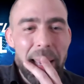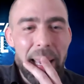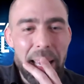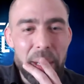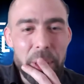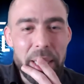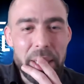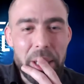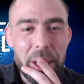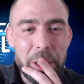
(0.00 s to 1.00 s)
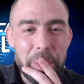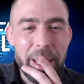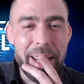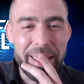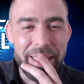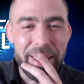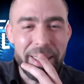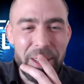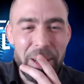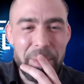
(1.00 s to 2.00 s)
Would this also be under the
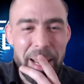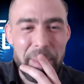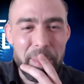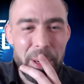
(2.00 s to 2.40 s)
roadmap